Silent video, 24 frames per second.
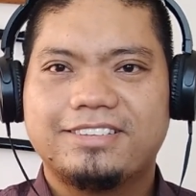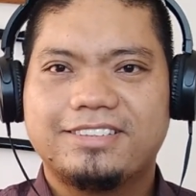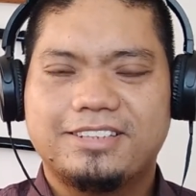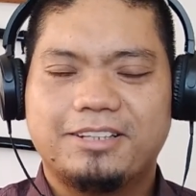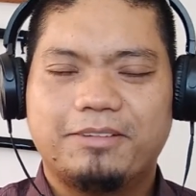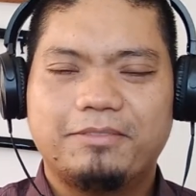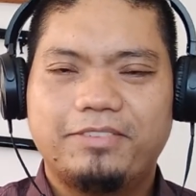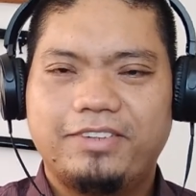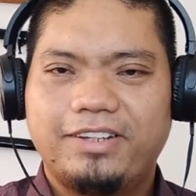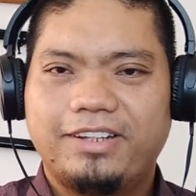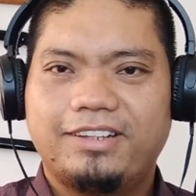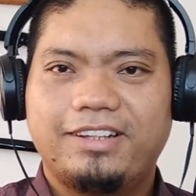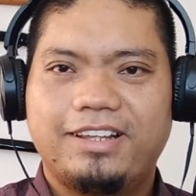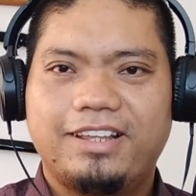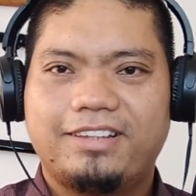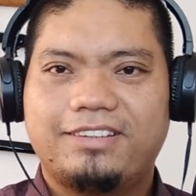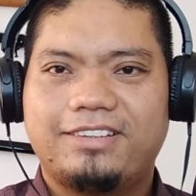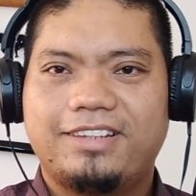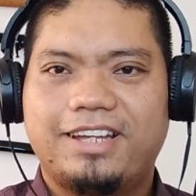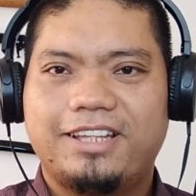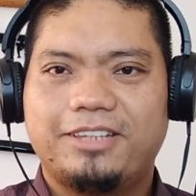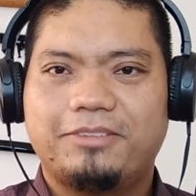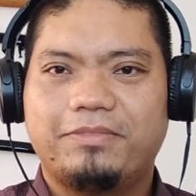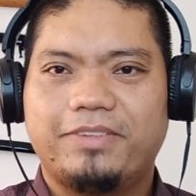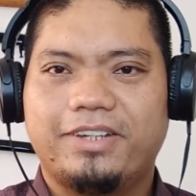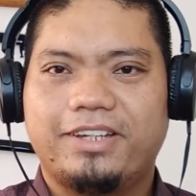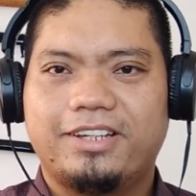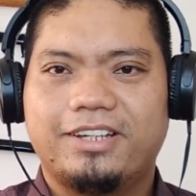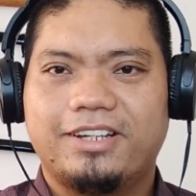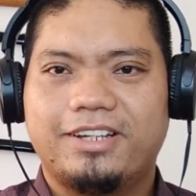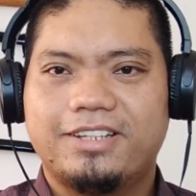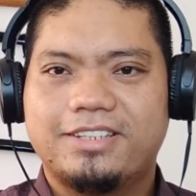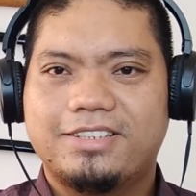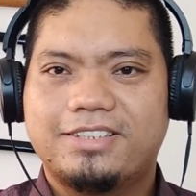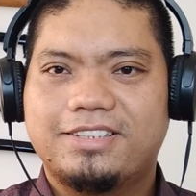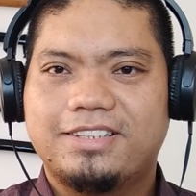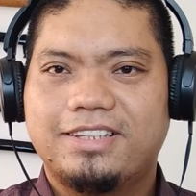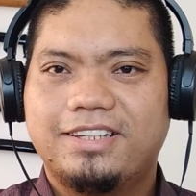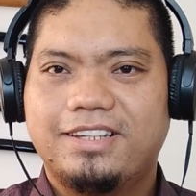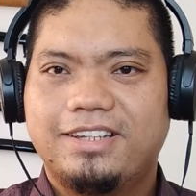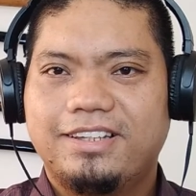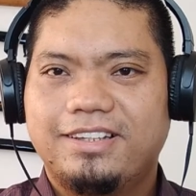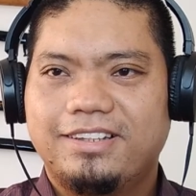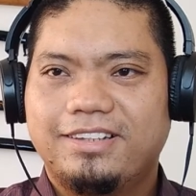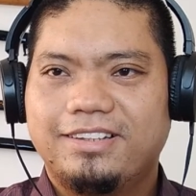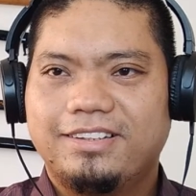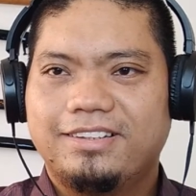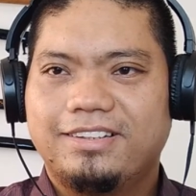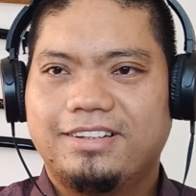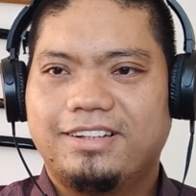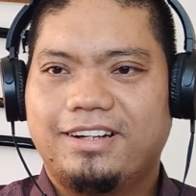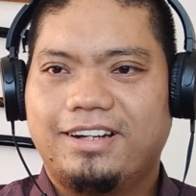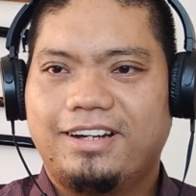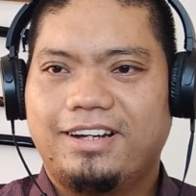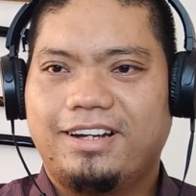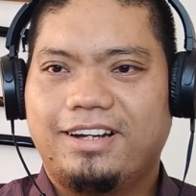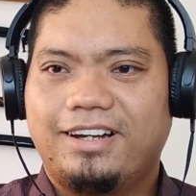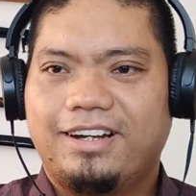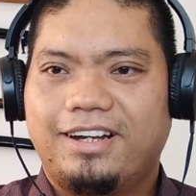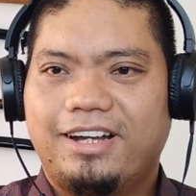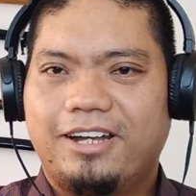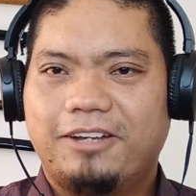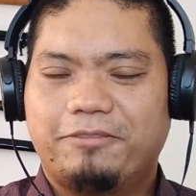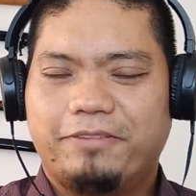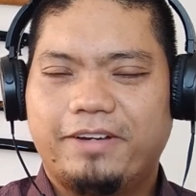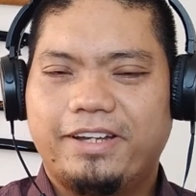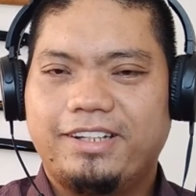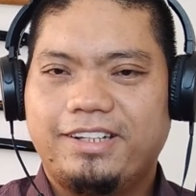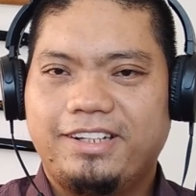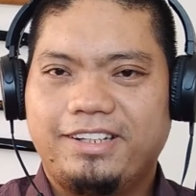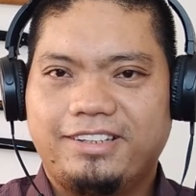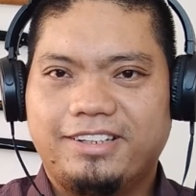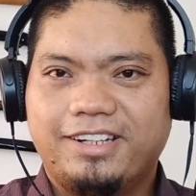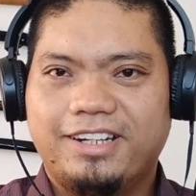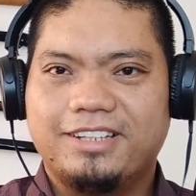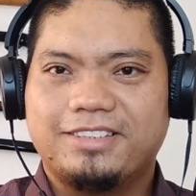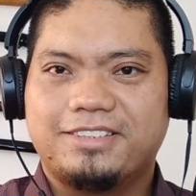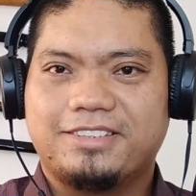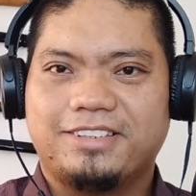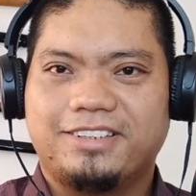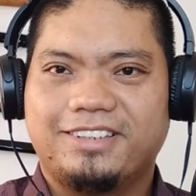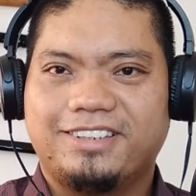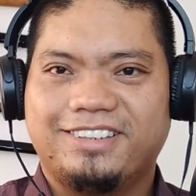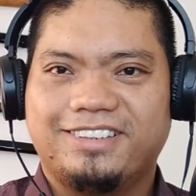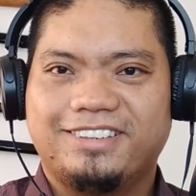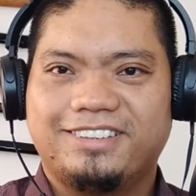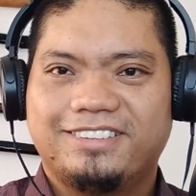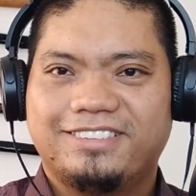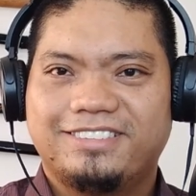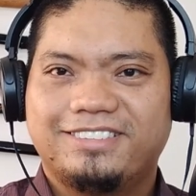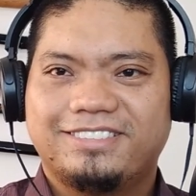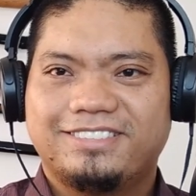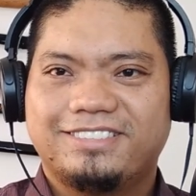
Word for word: something like that, because I finally got her.